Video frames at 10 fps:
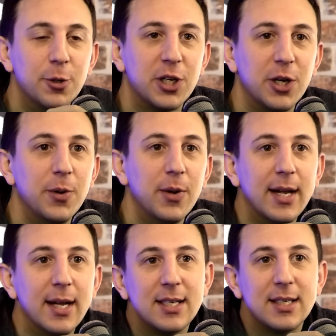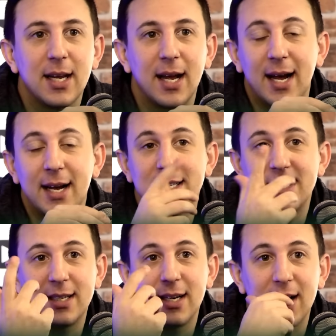two. Uh,
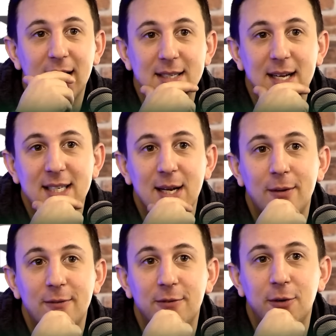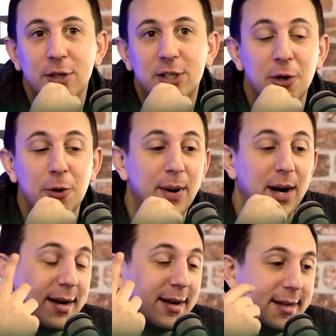like I said, Sim went for four two,
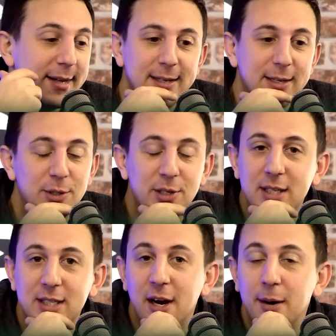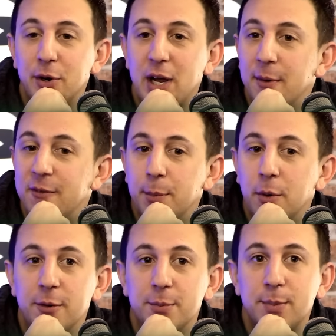but it was just a terrible game of
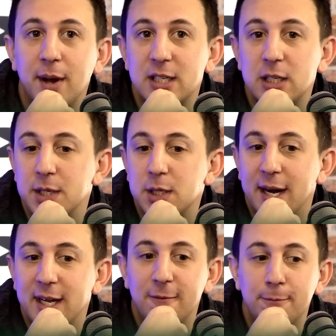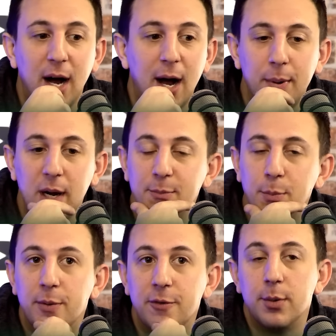football from Spurs' perspective, but
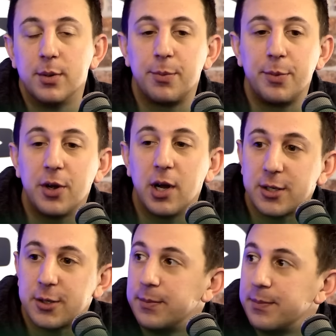unbelievable performance from Newcastle.